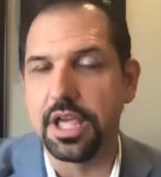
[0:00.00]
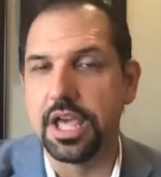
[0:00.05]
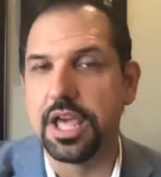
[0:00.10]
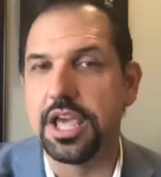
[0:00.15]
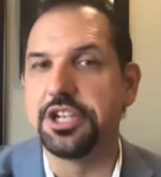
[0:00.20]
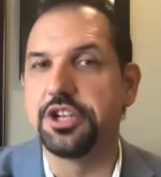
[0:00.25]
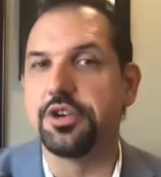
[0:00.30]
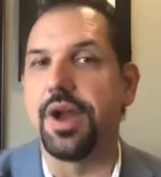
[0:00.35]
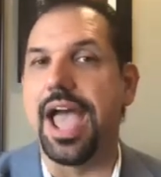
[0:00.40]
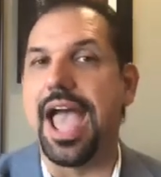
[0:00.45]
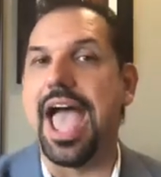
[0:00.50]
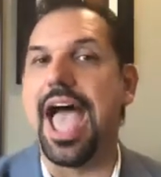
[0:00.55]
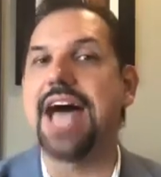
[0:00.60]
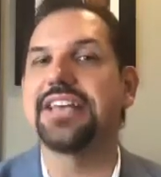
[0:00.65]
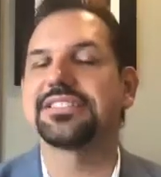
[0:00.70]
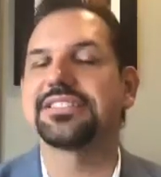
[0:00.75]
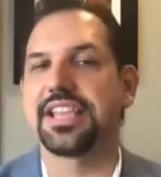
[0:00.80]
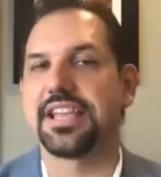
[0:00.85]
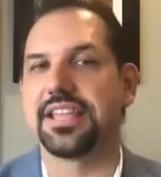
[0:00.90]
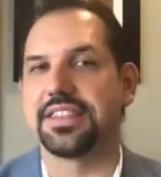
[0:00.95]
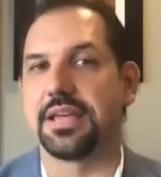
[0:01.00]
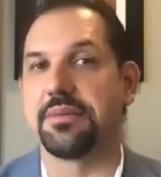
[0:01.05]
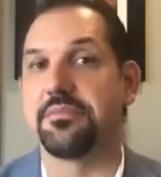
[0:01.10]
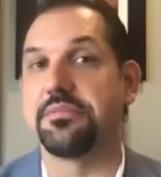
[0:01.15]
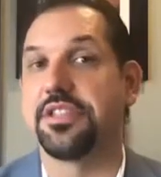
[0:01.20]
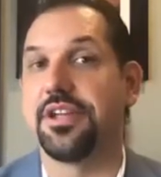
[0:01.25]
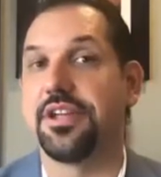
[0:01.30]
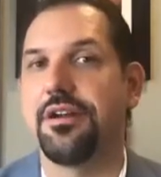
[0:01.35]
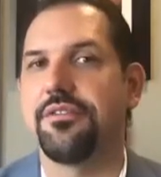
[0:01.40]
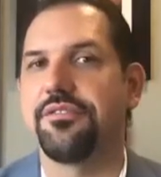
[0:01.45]
You're asking them
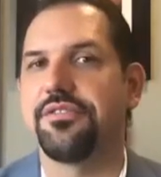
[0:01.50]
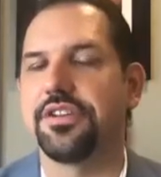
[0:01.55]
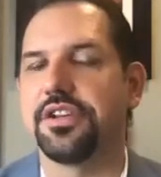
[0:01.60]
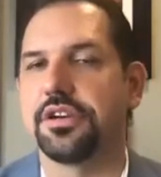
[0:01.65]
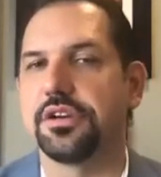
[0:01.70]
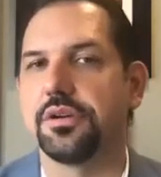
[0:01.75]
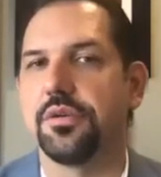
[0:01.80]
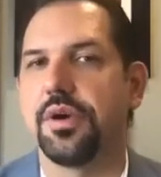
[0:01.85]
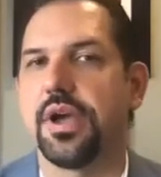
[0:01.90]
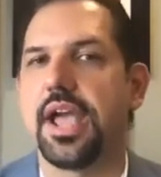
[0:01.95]
their view,